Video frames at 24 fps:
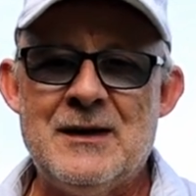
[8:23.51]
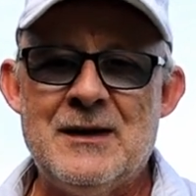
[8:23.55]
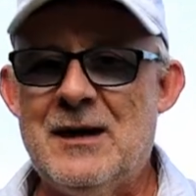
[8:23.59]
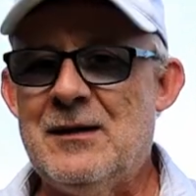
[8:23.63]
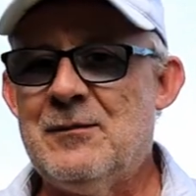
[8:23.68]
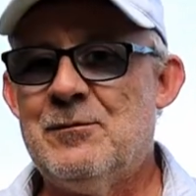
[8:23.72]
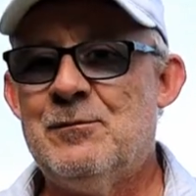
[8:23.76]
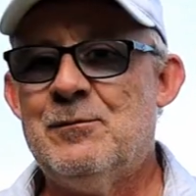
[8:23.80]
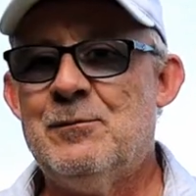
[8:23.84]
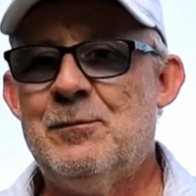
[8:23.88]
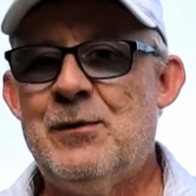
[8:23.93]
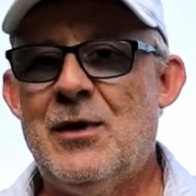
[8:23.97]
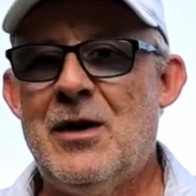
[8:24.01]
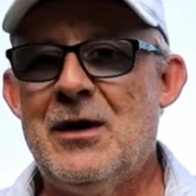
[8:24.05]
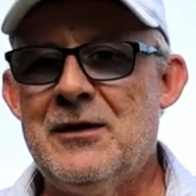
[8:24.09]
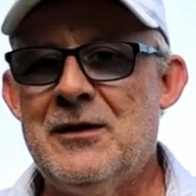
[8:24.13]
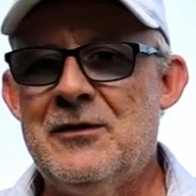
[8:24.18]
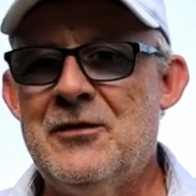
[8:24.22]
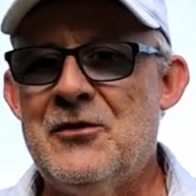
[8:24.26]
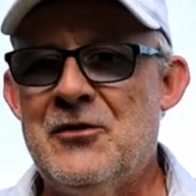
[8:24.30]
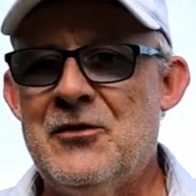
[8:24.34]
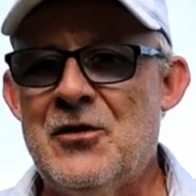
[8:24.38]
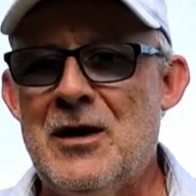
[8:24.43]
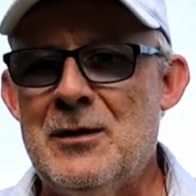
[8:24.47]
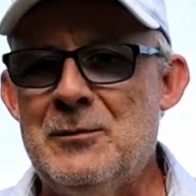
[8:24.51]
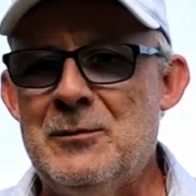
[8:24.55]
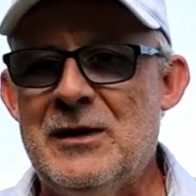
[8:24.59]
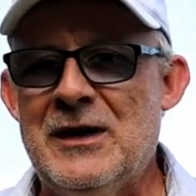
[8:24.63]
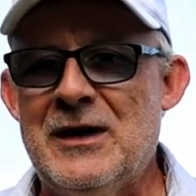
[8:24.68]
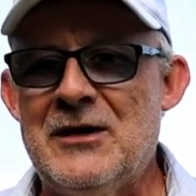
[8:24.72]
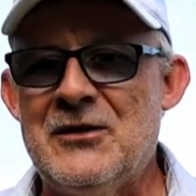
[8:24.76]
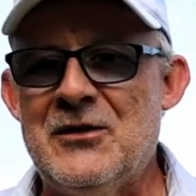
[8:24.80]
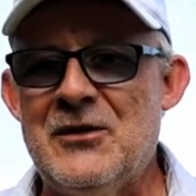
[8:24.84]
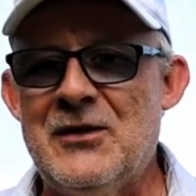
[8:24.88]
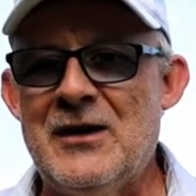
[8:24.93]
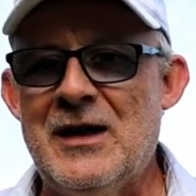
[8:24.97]
then by the time
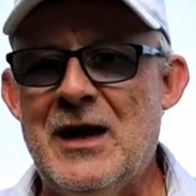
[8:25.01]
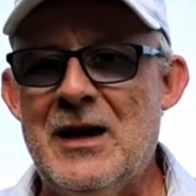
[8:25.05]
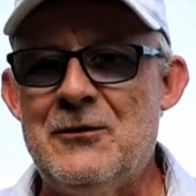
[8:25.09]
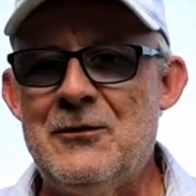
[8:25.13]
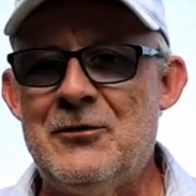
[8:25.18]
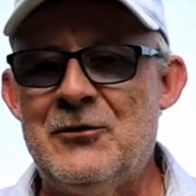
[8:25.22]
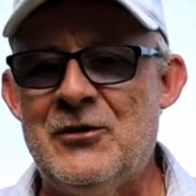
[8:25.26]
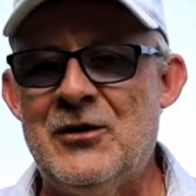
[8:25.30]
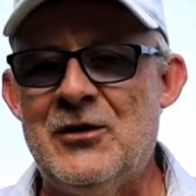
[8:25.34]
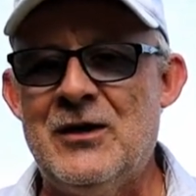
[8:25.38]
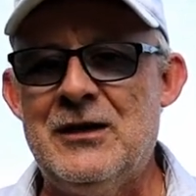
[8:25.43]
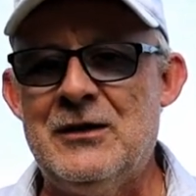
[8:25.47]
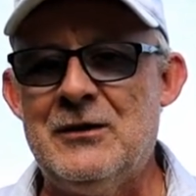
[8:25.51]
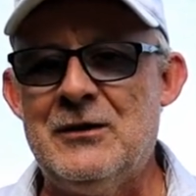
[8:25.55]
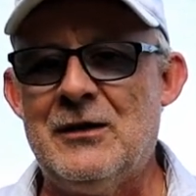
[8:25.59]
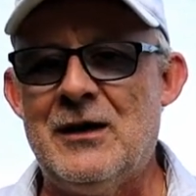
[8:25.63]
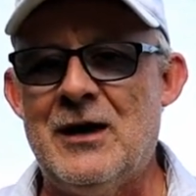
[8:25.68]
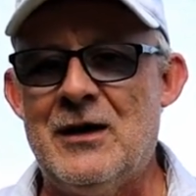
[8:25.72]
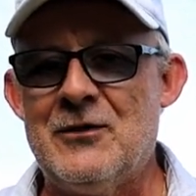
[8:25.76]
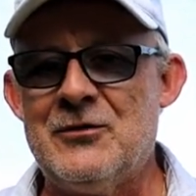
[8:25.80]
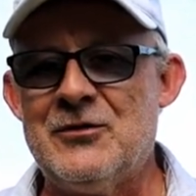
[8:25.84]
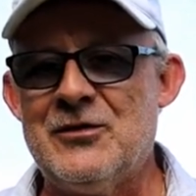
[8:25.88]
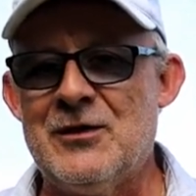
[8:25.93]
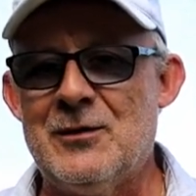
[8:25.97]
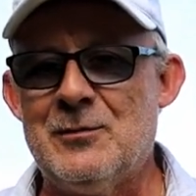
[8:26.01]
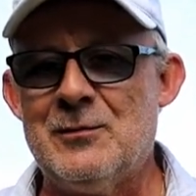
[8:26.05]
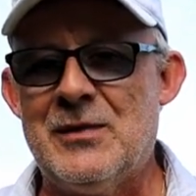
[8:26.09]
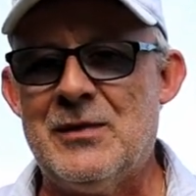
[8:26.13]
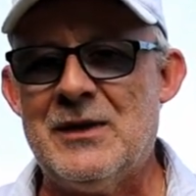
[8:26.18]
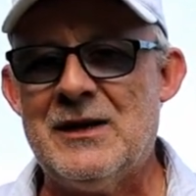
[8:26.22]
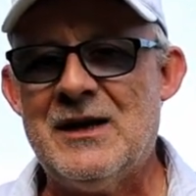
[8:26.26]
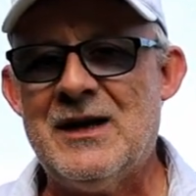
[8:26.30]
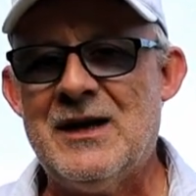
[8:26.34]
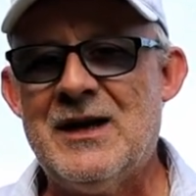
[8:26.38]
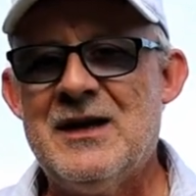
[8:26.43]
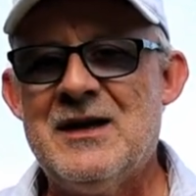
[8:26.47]
you get to the 8th tee, you'll have some
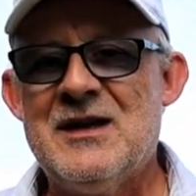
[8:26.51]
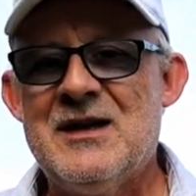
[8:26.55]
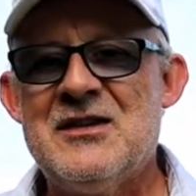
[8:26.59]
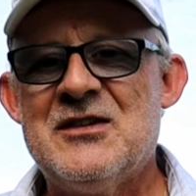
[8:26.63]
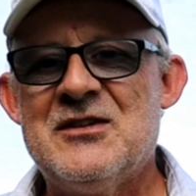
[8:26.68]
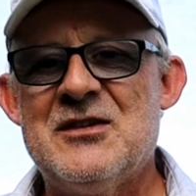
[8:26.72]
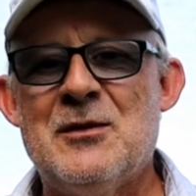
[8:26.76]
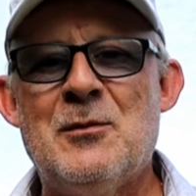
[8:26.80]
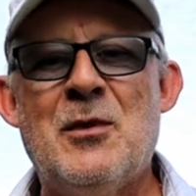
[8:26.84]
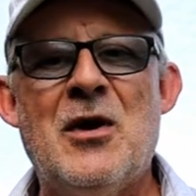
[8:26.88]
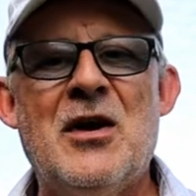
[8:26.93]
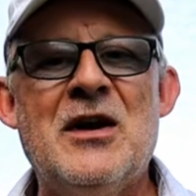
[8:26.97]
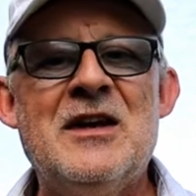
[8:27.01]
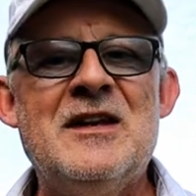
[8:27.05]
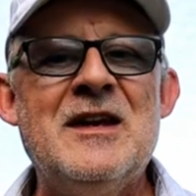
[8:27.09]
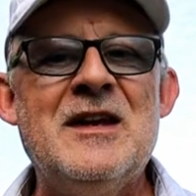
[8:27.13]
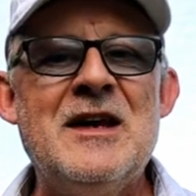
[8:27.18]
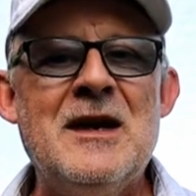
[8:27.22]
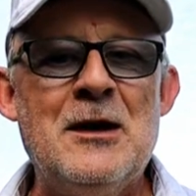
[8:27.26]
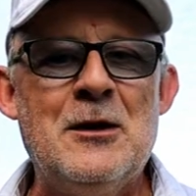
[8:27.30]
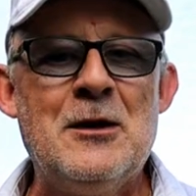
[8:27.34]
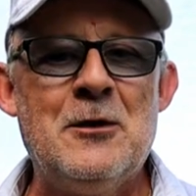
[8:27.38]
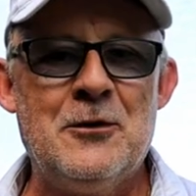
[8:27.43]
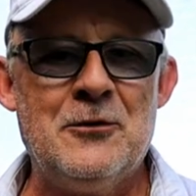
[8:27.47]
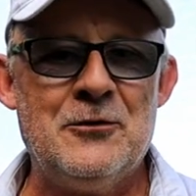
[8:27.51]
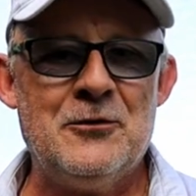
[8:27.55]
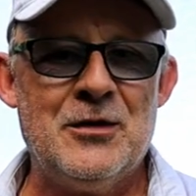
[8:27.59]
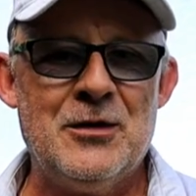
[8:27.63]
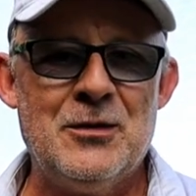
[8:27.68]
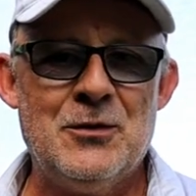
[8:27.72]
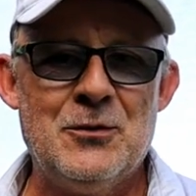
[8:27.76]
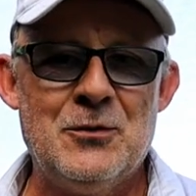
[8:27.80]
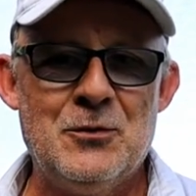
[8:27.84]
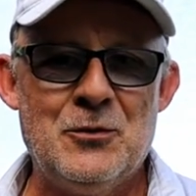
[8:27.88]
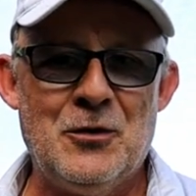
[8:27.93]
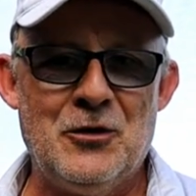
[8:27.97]
idea of
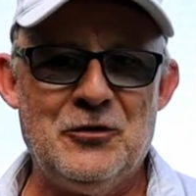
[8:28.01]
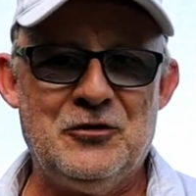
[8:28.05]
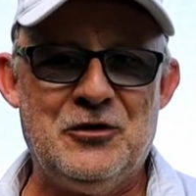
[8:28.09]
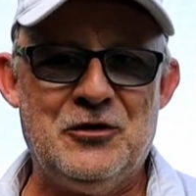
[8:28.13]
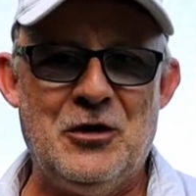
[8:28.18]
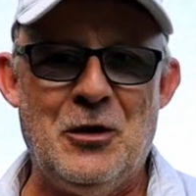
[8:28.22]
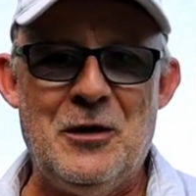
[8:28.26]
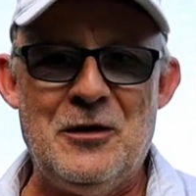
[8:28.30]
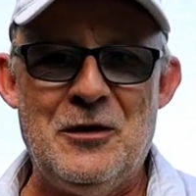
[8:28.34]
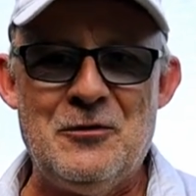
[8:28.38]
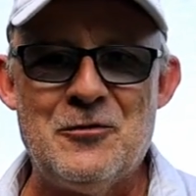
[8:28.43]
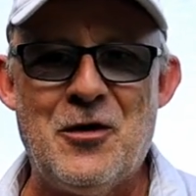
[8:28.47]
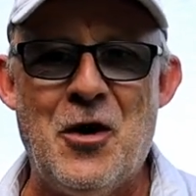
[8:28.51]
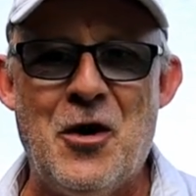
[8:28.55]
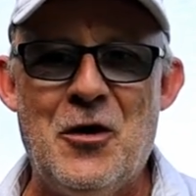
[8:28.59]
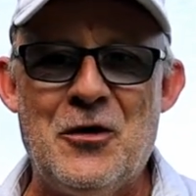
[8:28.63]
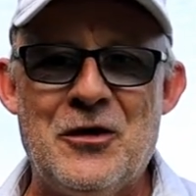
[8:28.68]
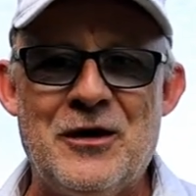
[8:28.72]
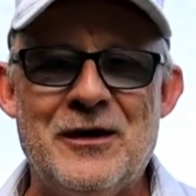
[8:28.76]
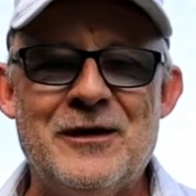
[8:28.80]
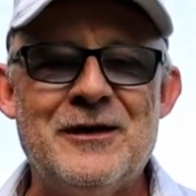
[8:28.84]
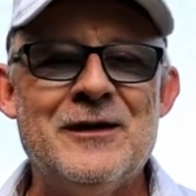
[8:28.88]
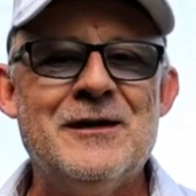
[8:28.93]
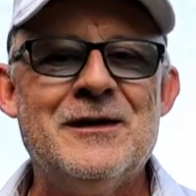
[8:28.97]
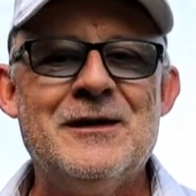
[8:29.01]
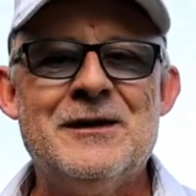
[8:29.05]
what's going wrong.